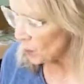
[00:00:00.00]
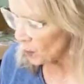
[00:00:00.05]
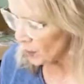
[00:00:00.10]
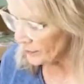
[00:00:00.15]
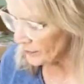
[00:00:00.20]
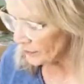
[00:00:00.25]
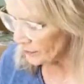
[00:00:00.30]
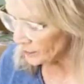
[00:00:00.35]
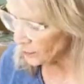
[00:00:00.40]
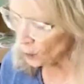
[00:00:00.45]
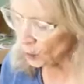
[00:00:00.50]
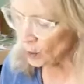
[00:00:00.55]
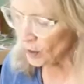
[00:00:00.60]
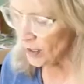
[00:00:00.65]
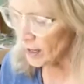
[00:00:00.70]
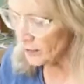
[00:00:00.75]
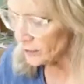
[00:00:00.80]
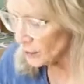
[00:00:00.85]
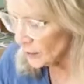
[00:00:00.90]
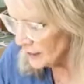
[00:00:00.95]
more of a full
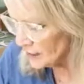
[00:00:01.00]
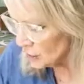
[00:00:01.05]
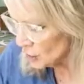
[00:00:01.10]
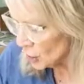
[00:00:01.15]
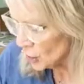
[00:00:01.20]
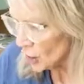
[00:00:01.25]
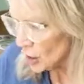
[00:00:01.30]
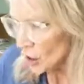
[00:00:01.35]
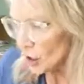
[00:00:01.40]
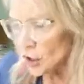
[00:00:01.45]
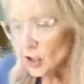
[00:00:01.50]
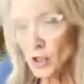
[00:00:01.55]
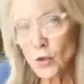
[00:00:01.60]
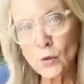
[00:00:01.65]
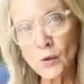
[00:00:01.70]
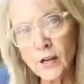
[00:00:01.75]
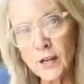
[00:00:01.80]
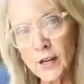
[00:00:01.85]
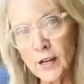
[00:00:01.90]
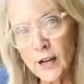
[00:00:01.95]
coverage,
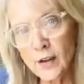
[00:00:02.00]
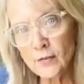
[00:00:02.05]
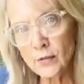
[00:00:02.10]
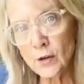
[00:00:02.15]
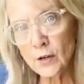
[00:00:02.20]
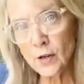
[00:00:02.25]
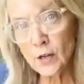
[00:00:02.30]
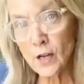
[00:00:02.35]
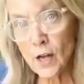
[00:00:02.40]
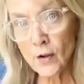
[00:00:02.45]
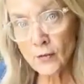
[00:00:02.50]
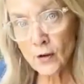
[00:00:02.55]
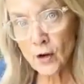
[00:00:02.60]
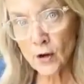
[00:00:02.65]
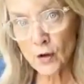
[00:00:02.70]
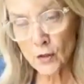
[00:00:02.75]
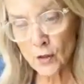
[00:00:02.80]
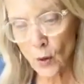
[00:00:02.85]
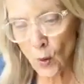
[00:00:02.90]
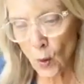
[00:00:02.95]
you can cover
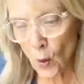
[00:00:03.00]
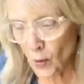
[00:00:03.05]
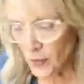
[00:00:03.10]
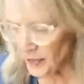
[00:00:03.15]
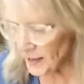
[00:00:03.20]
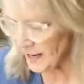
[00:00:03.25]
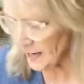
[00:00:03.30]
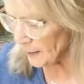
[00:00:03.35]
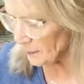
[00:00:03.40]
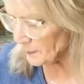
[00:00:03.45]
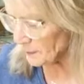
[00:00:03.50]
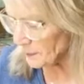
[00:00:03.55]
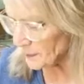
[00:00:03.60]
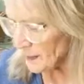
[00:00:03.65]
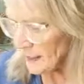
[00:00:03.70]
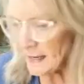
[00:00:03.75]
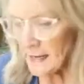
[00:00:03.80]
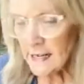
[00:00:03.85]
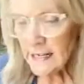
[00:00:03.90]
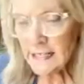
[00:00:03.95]
the whole thing.
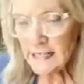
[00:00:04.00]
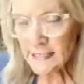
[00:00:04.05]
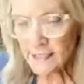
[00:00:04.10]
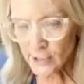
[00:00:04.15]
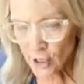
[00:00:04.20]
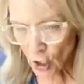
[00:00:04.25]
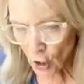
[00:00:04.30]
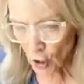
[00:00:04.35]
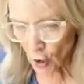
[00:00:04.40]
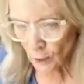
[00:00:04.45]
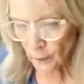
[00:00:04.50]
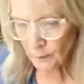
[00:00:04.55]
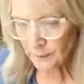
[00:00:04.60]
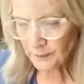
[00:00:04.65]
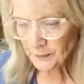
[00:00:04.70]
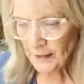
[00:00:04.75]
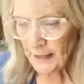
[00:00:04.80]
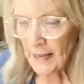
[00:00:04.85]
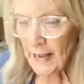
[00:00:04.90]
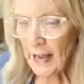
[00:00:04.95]
So
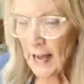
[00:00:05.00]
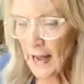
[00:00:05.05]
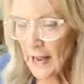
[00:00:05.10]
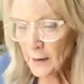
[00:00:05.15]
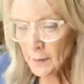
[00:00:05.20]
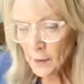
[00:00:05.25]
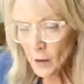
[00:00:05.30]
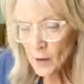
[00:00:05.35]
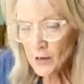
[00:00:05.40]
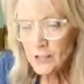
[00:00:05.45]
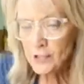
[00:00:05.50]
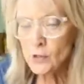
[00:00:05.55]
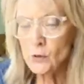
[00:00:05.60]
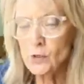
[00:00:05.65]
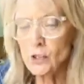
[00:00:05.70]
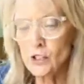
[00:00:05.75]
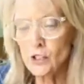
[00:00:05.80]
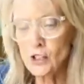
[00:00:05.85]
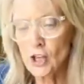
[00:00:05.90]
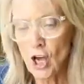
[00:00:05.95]
I'm going to
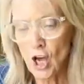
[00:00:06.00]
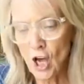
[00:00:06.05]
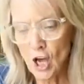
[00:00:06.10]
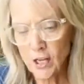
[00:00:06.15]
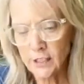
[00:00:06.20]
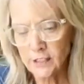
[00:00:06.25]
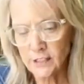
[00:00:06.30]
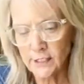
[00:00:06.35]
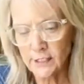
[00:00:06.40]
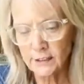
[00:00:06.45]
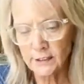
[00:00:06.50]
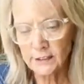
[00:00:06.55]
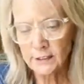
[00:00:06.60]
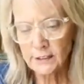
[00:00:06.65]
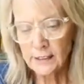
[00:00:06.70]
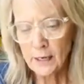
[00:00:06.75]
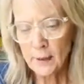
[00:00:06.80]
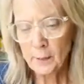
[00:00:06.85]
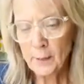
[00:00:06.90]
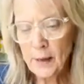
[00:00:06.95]
start
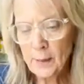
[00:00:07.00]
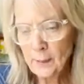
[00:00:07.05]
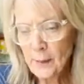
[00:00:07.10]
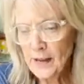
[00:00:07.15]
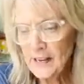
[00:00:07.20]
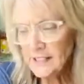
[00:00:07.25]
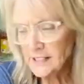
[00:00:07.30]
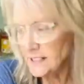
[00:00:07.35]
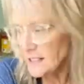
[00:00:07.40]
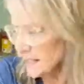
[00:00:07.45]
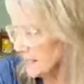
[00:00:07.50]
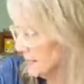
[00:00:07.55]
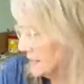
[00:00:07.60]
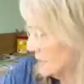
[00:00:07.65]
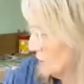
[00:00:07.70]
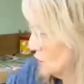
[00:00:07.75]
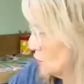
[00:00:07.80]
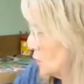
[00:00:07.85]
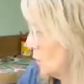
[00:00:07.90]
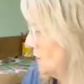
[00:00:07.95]
by painting
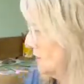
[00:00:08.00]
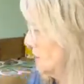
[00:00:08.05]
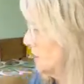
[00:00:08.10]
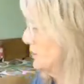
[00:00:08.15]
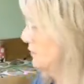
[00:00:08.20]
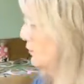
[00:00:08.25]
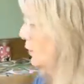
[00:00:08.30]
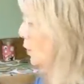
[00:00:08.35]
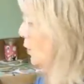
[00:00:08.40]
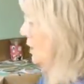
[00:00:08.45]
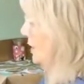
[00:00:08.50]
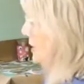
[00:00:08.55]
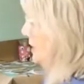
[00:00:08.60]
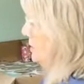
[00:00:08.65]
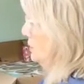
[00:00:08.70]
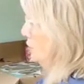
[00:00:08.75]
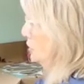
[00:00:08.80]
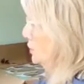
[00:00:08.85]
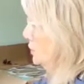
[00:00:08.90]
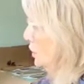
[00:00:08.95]
this
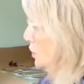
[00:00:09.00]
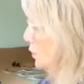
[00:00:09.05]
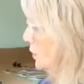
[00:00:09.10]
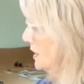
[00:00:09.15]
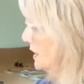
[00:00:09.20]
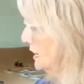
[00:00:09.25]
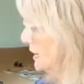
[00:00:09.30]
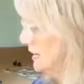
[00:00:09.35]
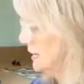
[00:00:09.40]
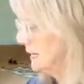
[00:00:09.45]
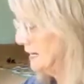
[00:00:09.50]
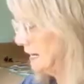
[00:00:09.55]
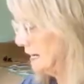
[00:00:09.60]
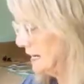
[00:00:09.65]
24-inch so we can